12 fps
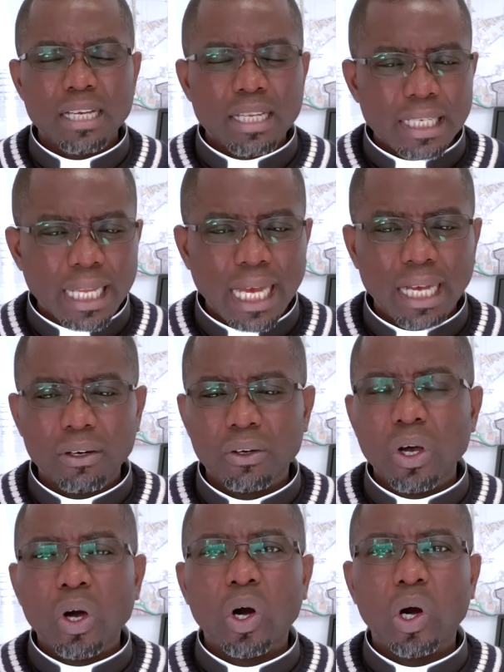Now,
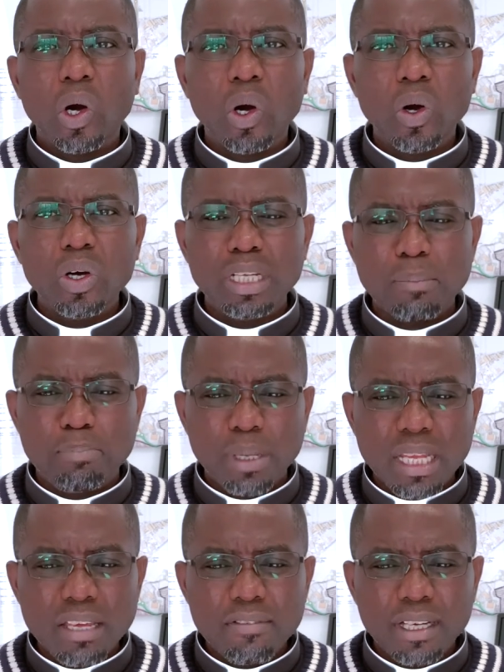all the
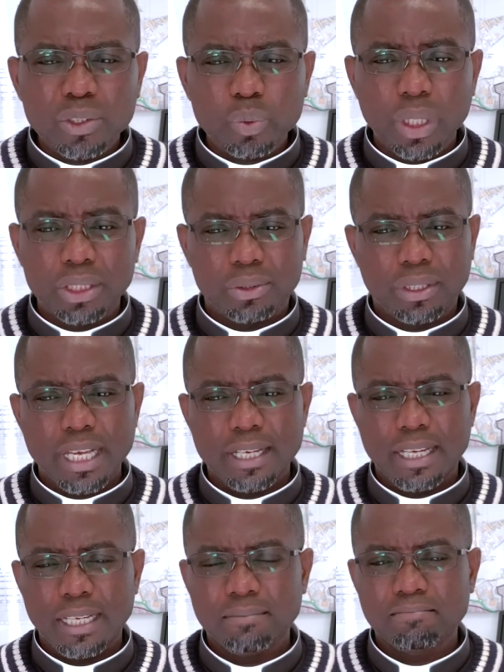believers were
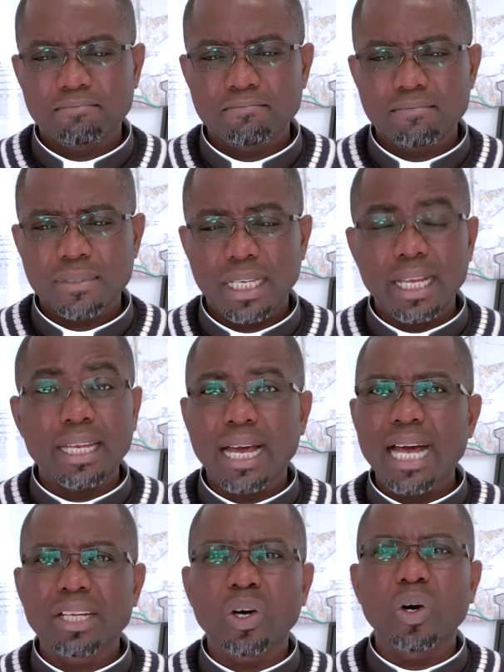together and
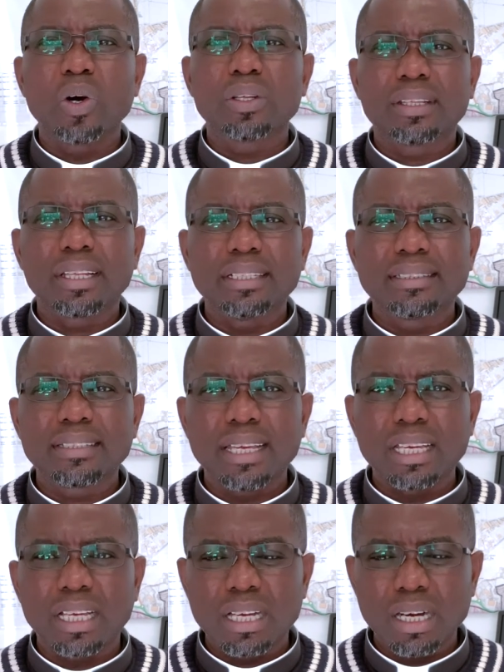had all things
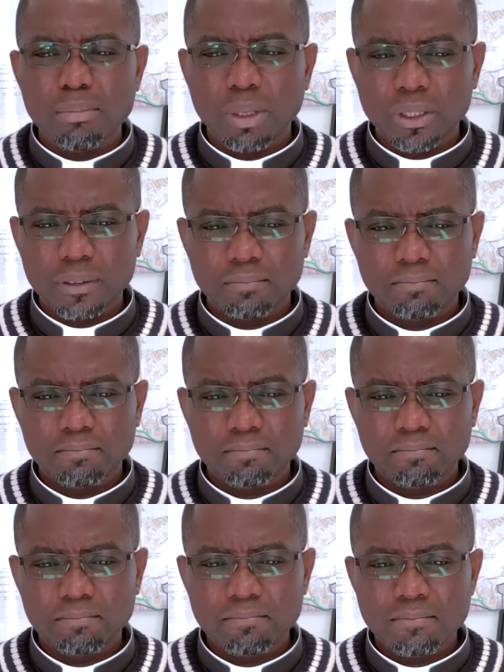in common,
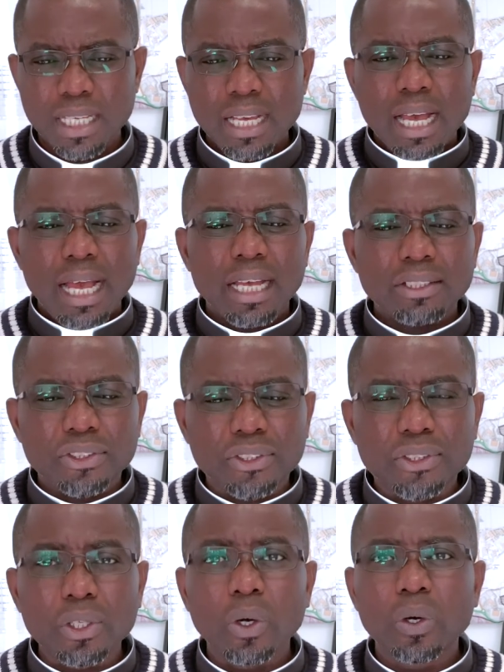and
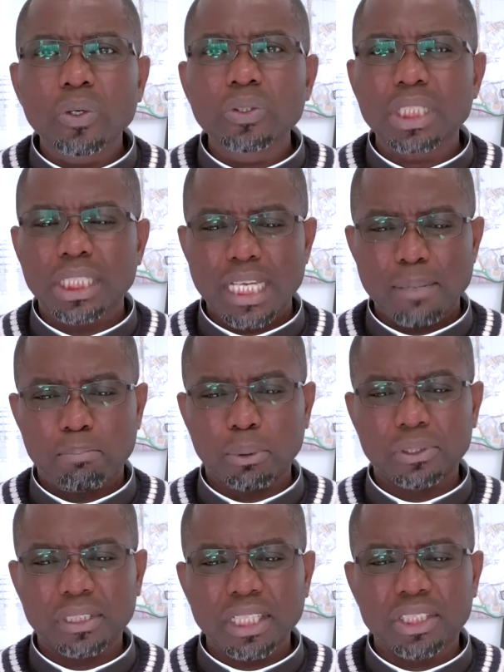sold their
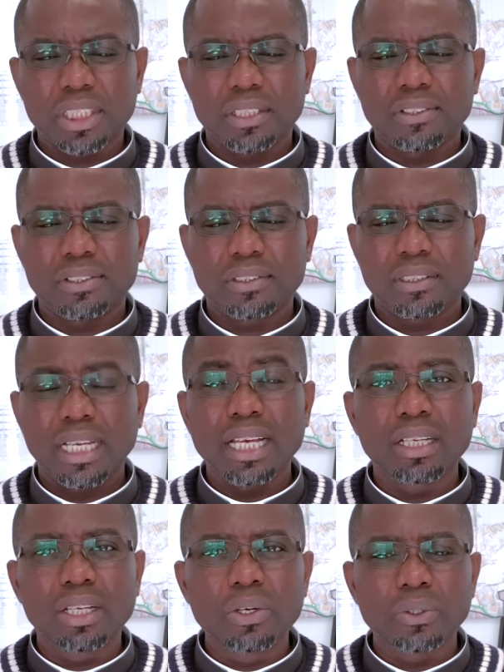possessions
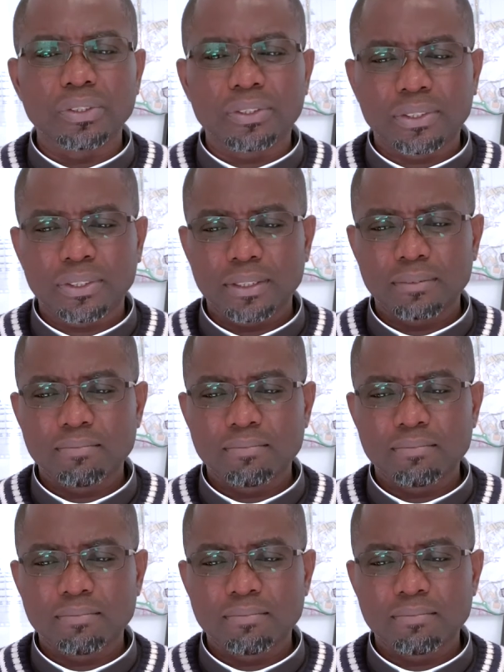and goods,